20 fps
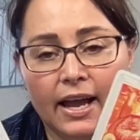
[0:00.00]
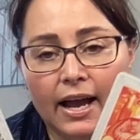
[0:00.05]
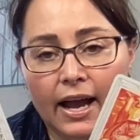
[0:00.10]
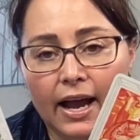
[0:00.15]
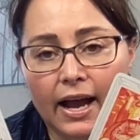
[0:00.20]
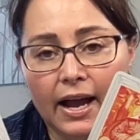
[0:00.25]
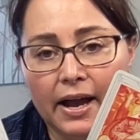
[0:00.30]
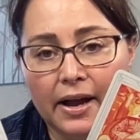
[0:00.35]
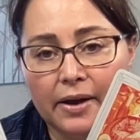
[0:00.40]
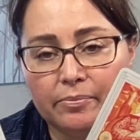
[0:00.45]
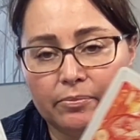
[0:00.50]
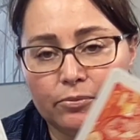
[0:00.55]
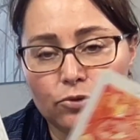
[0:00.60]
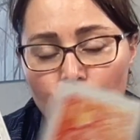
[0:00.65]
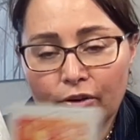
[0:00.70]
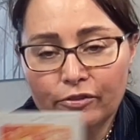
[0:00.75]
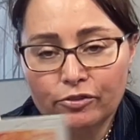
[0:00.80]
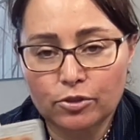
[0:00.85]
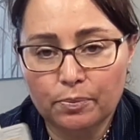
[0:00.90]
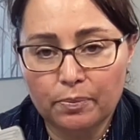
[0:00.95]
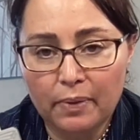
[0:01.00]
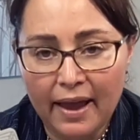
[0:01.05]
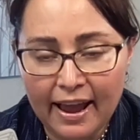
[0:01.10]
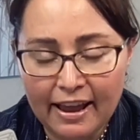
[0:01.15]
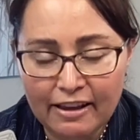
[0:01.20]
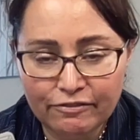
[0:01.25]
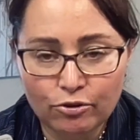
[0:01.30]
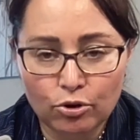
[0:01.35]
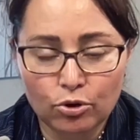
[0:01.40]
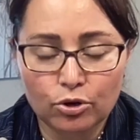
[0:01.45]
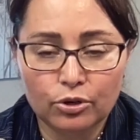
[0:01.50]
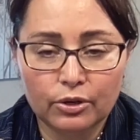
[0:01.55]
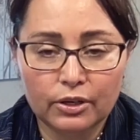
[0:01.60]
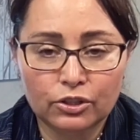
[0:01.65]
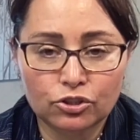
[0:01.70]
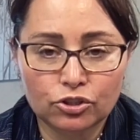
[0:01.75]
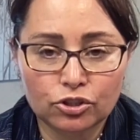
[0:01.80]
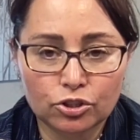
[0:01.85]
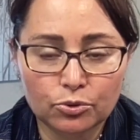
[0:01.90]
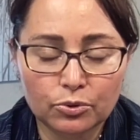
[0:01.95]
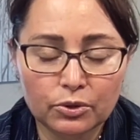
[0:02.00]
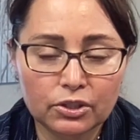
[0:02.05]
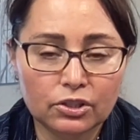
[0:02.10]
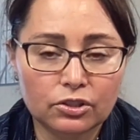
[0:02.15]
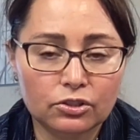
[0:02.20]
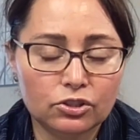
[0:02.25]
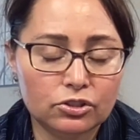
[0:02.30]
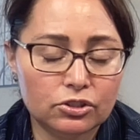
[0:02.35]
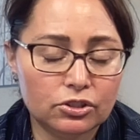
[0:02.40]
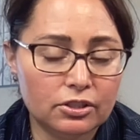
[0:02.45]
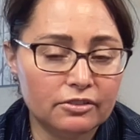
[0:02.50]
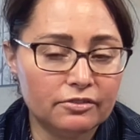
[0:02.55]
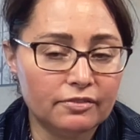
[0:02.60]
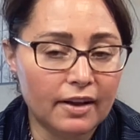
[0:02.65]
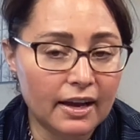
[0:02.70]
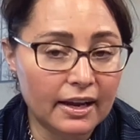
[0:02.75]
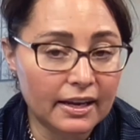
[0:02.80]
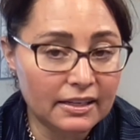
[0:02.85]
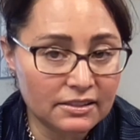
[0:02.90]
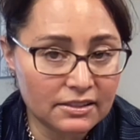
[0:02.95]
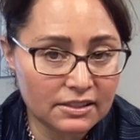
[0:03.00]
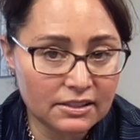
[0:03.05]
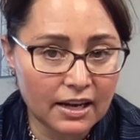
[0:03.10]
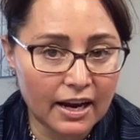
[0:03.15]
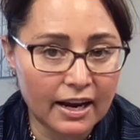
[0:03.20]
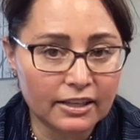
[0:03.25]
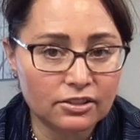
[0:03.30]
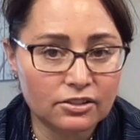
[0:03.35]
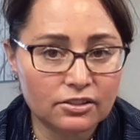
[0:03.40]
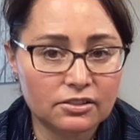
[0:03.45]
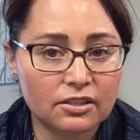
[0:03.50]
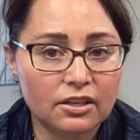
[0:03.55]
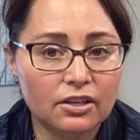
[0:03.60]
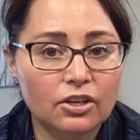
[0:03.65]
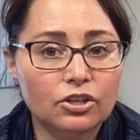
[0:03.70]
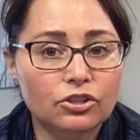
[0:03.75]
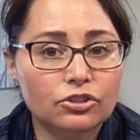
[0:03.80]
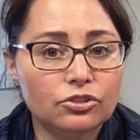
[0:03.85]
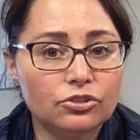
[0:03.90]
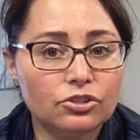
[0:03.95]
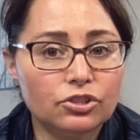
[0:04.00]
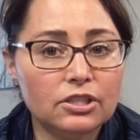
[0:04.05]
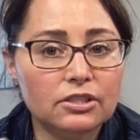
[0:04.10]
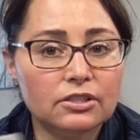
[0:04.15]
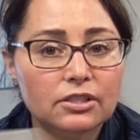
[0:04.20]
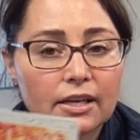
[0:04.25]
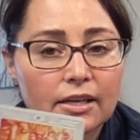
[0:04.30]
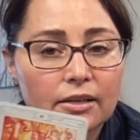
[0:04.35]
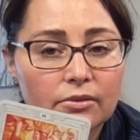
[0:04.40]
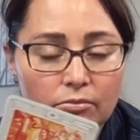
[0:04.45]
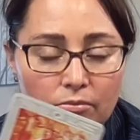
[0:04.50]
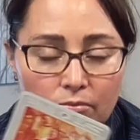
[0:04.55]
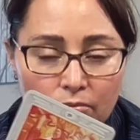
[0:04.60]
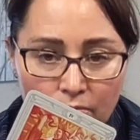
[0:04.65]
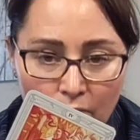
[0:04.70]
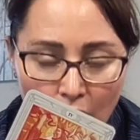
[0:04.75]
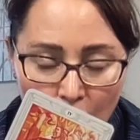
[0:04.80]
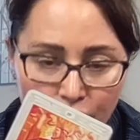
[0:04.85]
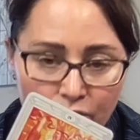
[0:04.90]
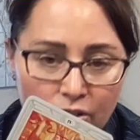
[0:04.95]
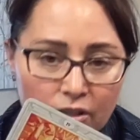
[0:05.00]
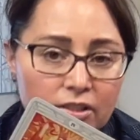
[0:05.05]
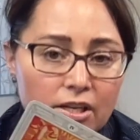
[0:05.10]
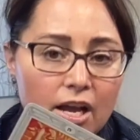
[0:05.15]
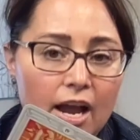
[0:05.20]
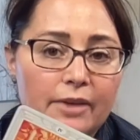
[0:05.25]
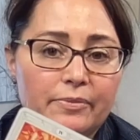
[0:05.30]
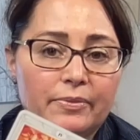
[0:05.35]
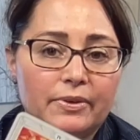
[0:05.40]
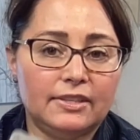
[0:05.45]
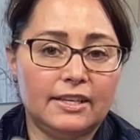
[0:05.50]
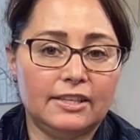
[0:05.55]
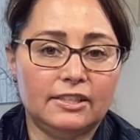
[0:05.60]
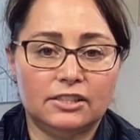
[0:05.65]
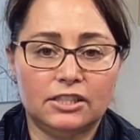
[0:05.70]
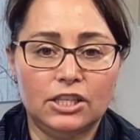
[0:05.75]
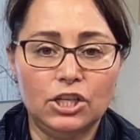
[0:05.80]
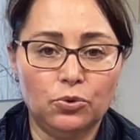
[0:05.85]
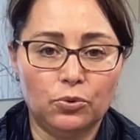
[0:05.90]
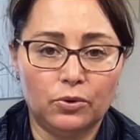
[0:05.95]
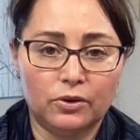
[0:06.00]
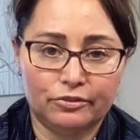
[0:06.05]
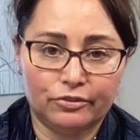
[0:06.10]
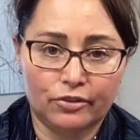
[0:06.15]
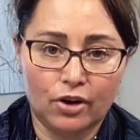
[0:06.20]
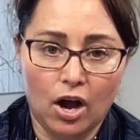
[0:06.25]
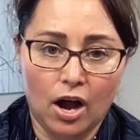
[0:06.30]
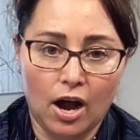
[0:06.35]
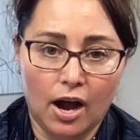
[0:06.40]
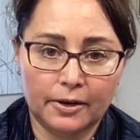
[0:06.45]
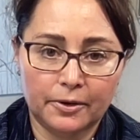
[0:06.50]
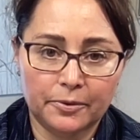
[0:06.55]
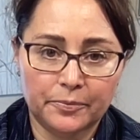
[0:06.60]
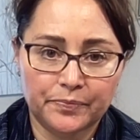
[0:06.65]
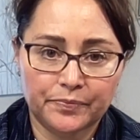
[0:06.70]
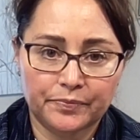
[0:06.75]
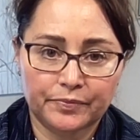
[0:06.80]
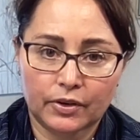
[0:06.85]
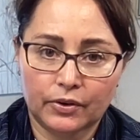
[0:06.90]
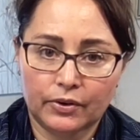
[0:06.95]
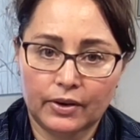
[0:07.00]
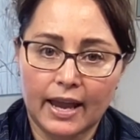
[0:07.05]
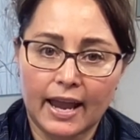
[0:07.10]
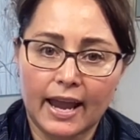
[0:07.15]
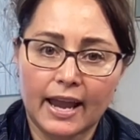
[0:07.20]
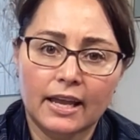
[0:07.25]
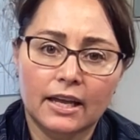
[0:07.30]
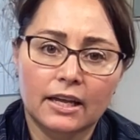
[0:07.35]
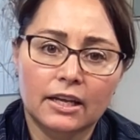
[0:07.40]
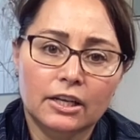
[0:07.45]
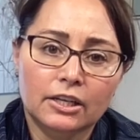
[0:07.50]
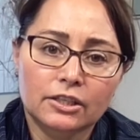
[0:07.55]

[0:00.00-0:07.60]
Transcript: You have to pay for her intuitive insights. So she's in, most of the time, is a secretive card, okay?